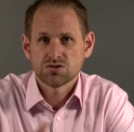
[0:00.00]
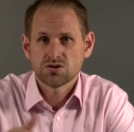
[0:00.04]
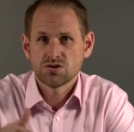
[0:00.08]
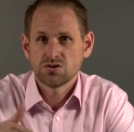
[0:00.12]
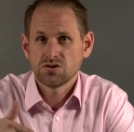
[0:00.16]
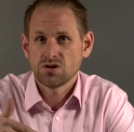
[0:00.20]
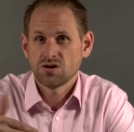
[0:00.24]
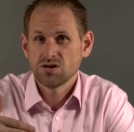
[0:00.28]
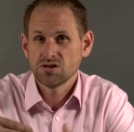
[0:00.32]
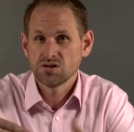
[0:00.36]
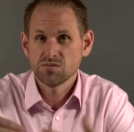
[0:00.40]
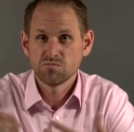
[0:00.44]

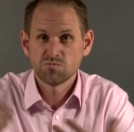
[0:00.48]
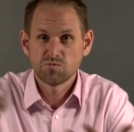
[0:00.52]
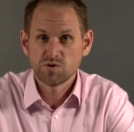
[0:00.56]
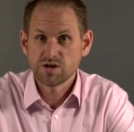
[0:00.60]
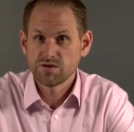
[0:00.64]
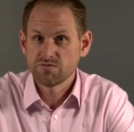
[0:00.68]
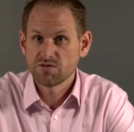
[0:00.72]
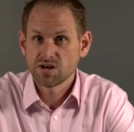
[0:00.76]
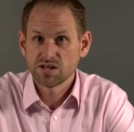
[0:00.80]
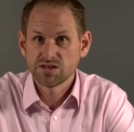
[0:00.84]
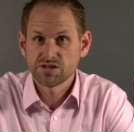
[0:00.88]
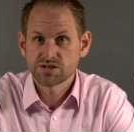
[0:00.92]
So I can
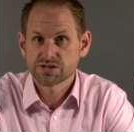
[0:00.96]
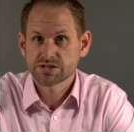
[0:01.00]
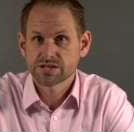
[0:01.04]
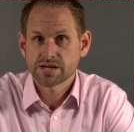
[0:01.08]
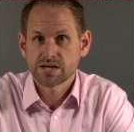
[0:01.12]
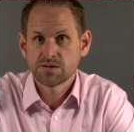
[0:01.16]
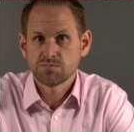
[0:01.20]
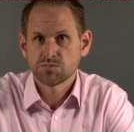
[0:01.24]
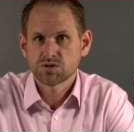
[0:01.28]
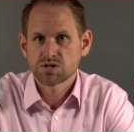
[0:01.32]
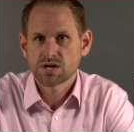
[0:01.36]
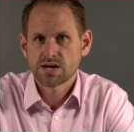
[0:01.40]
rerun the
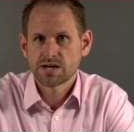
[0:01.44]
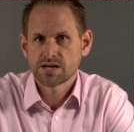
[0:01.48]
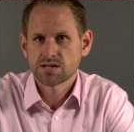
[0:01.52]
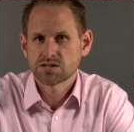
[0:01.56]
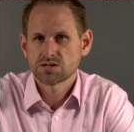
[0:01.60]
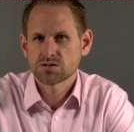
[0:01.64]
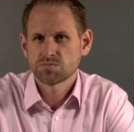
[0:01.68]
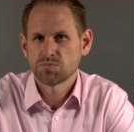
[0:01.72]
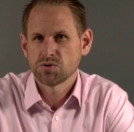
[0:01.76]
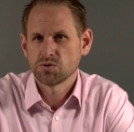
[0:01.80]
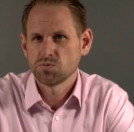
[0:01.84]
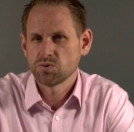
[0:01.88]
same
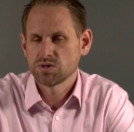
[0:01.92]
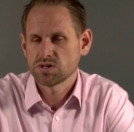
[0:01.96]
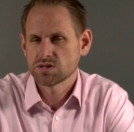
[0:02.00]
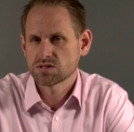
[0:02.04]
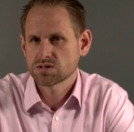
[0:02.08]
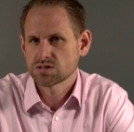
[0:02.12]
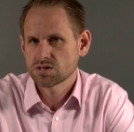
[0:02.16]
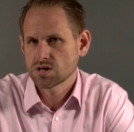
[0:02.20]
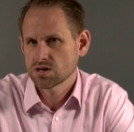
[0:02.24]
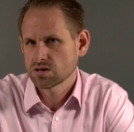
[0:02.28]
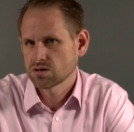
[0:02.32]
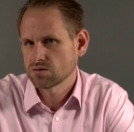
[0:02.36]
test, but with
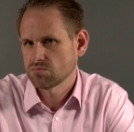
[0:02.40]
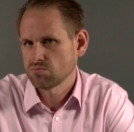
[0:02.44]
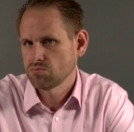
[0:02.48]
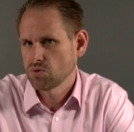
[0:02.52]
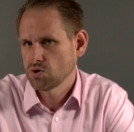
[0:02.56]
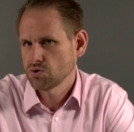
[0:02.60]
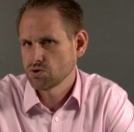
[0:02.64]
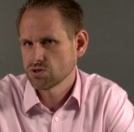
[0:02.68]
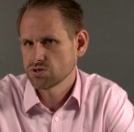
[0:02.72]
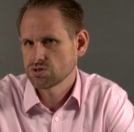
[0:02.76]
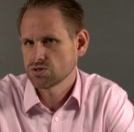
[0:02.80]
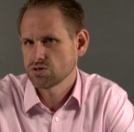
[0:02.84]
a second
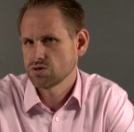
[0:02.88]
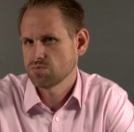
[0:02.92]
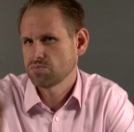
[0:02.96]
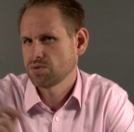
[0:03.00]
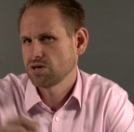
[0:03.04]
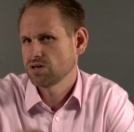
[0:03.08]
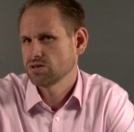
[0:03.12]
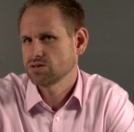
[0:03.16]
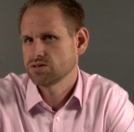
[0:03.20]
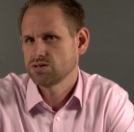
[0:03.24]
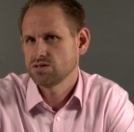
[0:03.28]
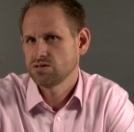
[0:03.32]
monitor
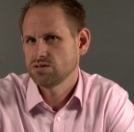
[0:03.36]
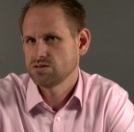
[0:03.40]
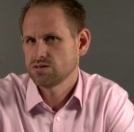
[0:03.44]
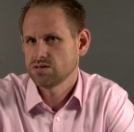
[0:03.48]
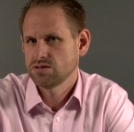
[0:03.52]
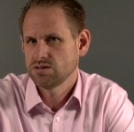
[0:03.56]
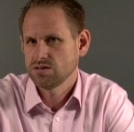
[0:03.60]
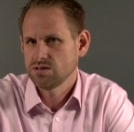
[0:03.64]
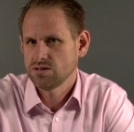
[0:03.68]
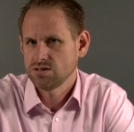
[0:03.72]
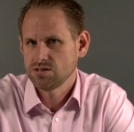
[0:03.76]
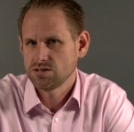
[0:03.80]
plugged
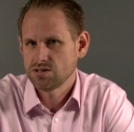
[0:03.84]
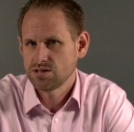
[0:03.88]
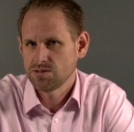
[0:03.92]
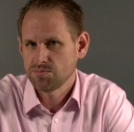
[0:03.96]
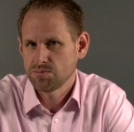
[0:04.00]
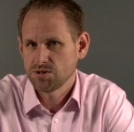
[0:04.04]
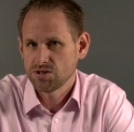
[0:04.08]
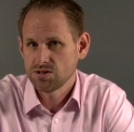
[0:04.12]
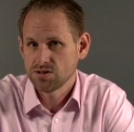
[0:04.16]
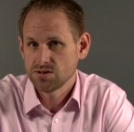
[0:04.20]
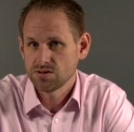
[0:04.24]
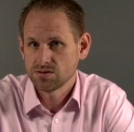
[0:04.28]
into the
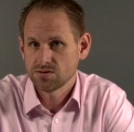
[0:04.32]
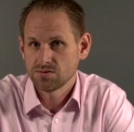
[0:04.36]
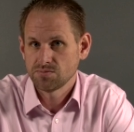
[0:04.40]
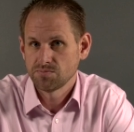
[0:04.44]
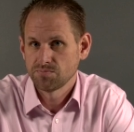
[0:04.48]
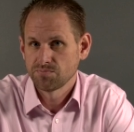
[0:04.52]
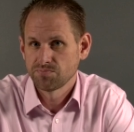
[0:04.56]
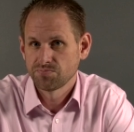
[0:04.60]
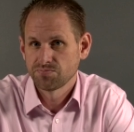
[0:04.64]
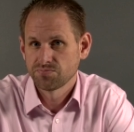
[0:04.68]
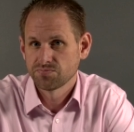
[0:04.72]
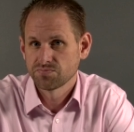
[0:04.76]
eGPU.
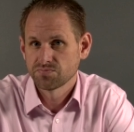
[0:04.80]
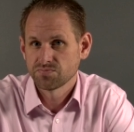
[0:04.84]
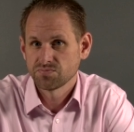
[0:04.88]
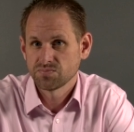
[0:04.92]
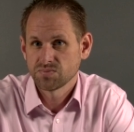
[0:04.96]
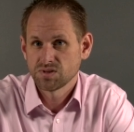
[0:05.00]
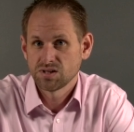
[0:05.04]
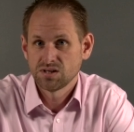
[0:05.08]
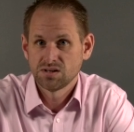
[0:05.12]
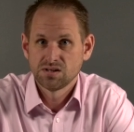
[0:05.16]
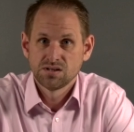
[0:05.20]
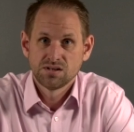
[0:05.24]

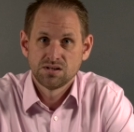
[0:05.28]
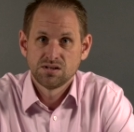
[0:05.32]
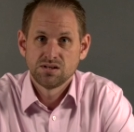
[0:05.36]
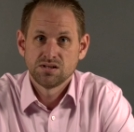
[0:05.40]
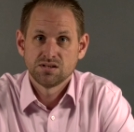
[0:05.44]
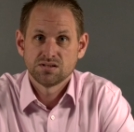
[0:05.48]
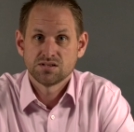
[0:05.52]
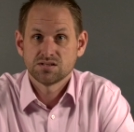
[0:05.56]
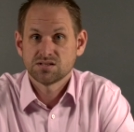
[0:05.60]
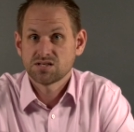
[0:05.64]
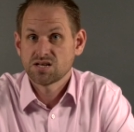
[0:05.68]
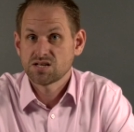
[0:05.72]

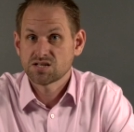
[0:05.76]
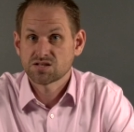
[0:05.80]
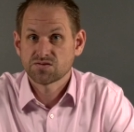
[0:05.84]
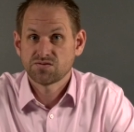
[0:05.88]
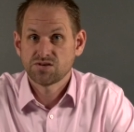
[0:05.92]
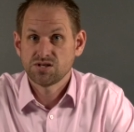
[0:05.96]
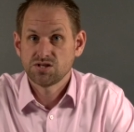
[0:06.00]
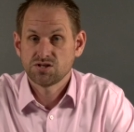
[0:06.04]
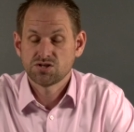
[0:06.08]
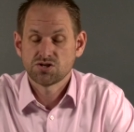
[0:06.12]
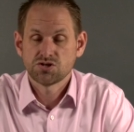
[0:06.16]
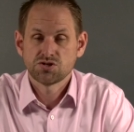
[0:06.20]
The
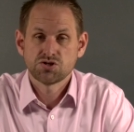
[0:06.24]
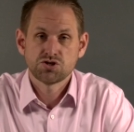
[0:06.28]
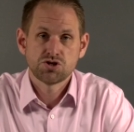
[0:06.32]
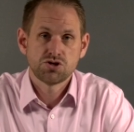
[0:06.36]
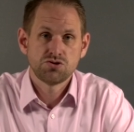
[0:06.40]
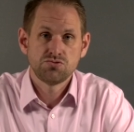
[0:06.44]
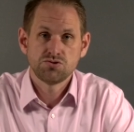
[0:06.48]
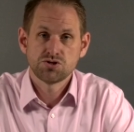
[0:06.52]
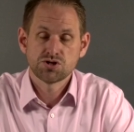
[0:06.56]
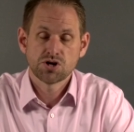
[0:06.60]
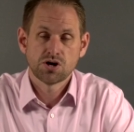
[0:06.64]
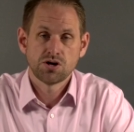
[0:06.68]
test features
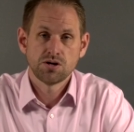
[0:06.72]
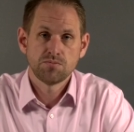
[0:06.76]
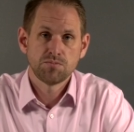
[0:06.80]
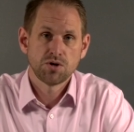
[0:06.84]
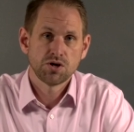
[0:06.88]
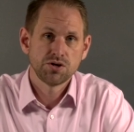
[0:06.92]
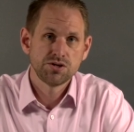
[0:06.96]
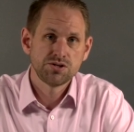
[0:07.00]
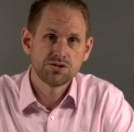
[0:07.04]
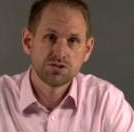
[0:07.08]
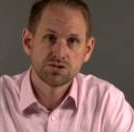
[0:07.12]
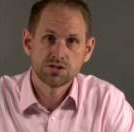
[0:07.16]
two
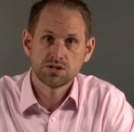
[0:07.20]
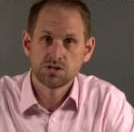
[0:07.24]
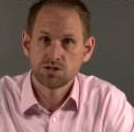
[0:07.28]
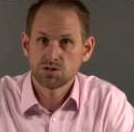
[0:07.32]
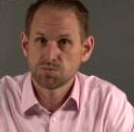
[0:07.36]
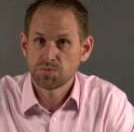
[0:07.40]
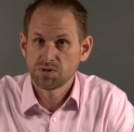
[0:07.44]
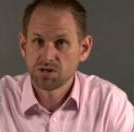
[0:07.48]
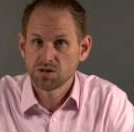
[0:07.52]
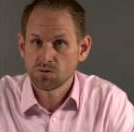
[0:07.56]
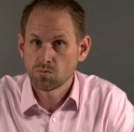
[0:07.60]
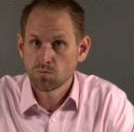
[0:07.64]
timelines,
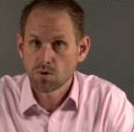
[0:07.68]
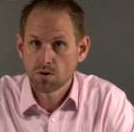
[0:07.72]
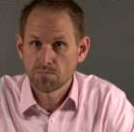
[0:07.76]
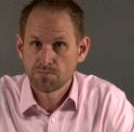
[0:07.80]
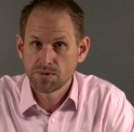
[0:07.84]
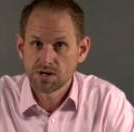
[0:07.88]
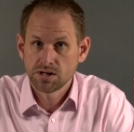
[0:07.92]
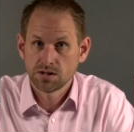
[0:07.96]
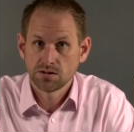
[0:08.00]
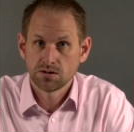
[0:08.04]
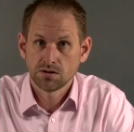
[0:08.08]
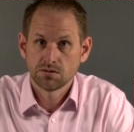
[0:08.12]
each being
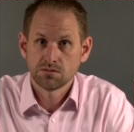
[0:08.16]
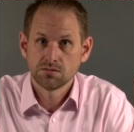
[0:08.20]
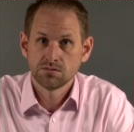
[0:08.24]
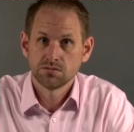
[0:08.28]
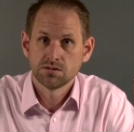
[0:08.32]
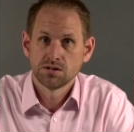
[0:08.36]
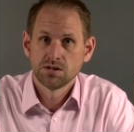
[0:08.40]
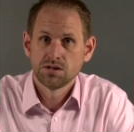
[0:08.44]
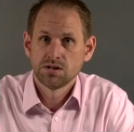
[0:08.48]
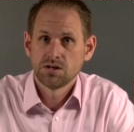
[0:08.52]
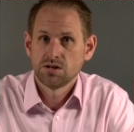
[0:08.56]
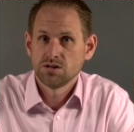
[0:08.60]
one minute
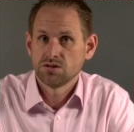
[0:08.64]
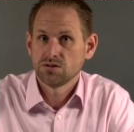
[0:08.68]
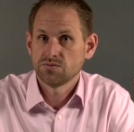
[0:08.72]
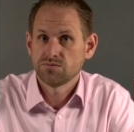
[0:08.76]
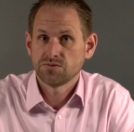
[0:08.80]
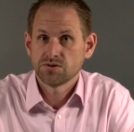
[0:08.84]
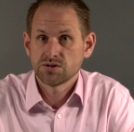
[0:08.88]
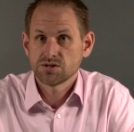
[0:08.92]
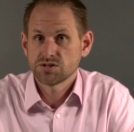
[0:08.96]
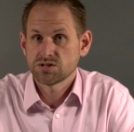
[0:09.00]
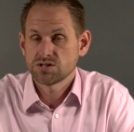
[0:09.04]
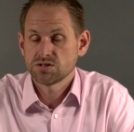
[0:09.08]
long. The
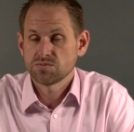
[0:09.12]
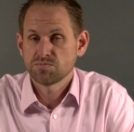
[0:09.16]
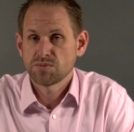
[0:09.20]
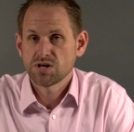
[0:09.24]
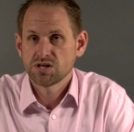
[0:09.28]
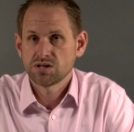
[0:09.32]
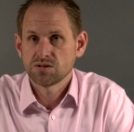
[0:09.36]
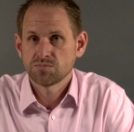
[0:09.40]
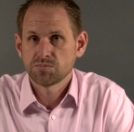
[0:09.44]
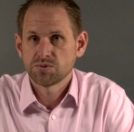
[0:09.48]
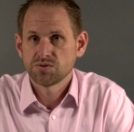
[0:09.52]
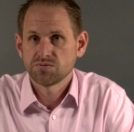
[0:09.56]
first is
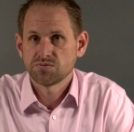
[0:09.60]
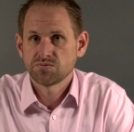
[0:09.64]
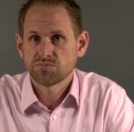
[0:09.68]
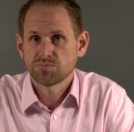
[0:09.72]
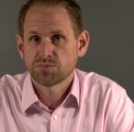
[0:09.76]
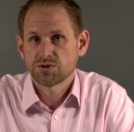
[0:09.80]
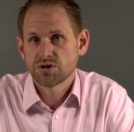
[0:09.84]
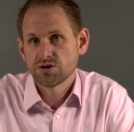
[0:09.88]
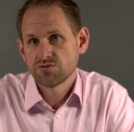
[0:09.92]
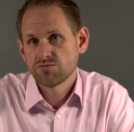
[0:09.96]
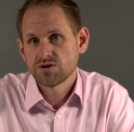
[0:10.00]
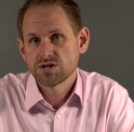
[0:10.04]
made up
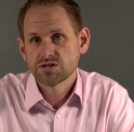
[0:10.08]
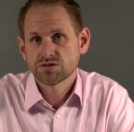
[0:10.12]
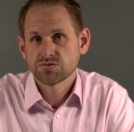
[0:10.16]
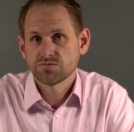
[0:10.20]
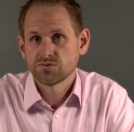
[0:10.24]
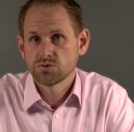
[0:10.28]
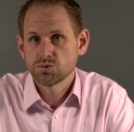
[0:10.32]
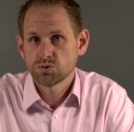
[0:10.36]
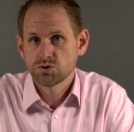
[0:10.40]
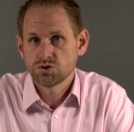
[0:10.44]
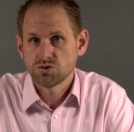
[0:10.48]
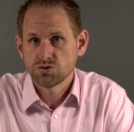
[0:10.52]
of ProRes
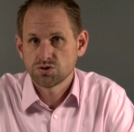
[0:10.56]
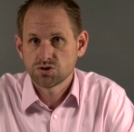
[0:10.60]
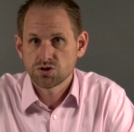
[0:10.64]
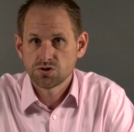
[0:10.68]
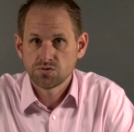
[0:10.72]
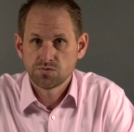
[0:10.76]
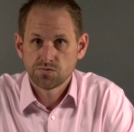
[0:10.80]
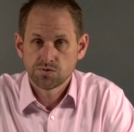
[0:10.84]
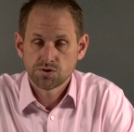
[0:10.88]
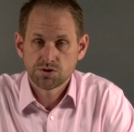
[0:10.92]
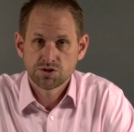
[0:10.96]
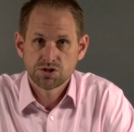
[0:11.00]
four
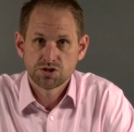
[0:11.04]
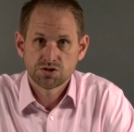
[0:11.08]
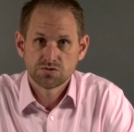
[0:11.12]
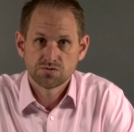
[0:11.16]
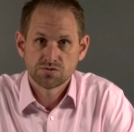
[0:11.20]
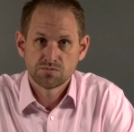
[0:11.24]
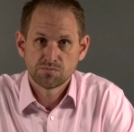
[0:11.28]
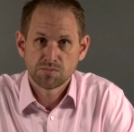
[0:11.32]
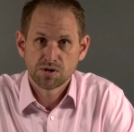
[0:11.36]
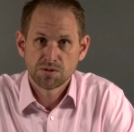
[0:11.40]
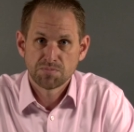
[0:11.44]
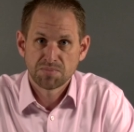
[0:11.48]
twenty-two footage
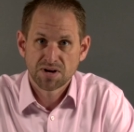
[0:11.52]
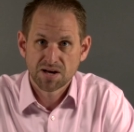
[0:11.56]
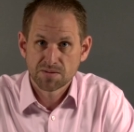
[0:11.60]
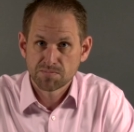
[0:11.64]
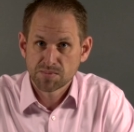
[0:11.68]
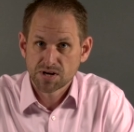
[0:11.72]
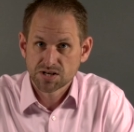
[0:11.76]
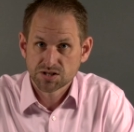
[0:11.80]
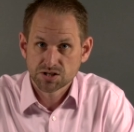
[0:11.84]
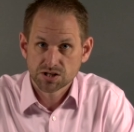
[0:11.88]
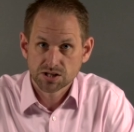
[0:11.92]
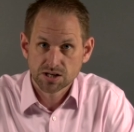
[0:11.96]
from my
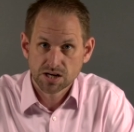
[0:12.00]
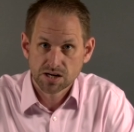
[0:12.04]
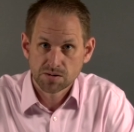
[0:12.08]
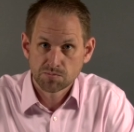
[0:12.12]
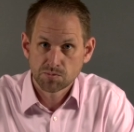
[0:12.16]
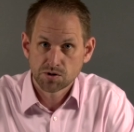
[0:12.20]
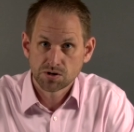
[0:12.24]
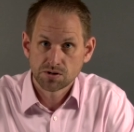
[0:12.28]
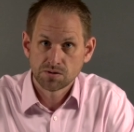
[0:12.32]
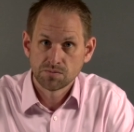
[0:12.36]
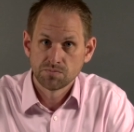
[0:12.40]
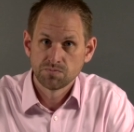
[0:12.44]
Blackmagic
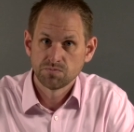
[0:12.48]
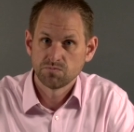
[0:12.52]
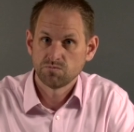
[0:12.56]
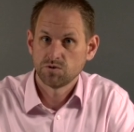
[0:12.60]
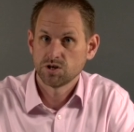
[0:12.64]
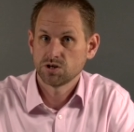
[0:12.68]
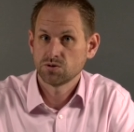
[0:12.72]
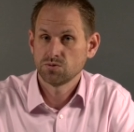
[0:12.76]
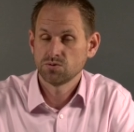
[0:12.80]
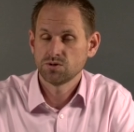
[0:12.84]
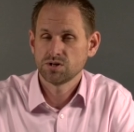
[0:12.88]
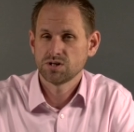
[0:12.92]
camera,
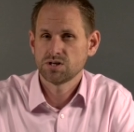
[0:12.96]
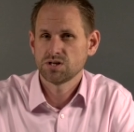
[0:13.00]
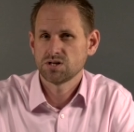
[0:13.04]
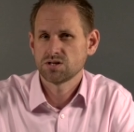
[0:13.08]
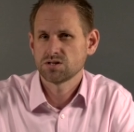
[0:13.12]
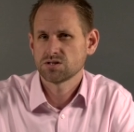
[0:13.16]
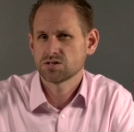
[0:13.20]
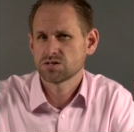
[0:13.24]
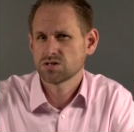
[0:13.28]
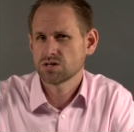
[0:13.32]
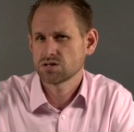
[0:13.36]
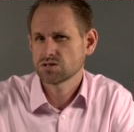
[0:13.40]
recorded
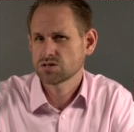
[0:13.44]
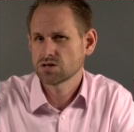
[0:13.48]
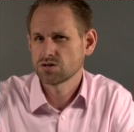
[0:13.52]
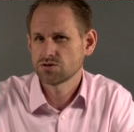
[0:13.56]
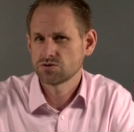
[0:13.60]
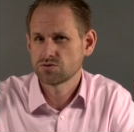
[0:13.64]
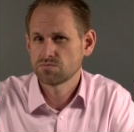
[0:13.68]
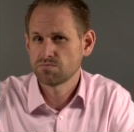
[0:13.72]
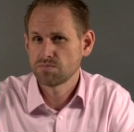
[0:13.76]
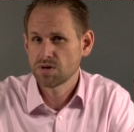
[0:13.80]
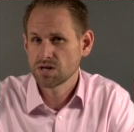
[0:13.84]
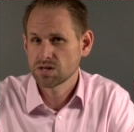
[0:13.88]
at six
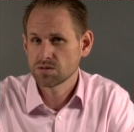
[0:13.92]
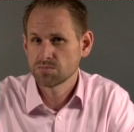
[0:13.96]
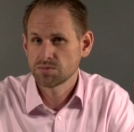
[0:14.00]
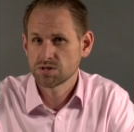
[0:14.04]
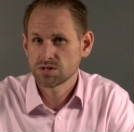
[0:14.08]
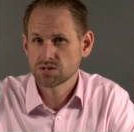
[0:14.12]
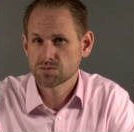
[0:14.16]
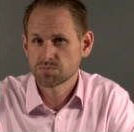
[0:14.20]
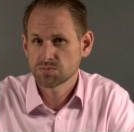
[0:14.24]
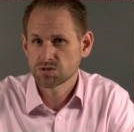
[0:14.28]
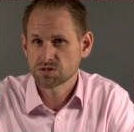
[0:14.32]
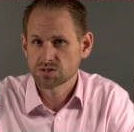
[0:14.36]
hundred
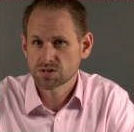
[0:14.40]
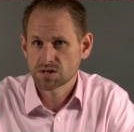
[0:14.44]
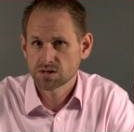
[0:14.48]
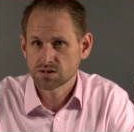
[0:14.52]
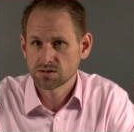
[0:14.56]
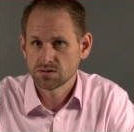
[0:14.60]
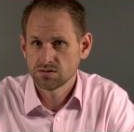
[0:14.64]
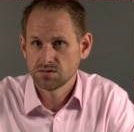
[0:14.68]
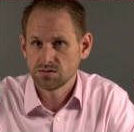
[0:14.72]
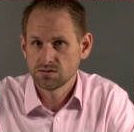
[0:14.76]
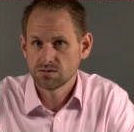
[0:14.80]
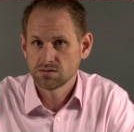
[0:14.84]
megabits per
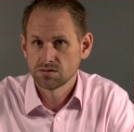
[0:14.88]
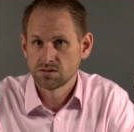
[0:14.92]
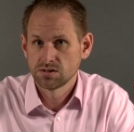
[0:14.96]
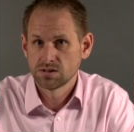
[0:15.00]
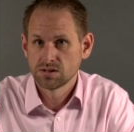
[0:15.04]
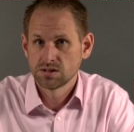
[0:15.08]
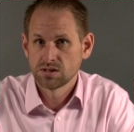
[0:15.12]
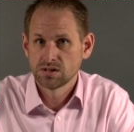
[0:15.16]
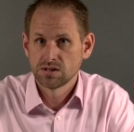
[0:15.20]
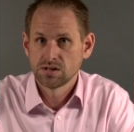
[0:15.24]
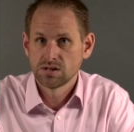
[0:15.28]
second.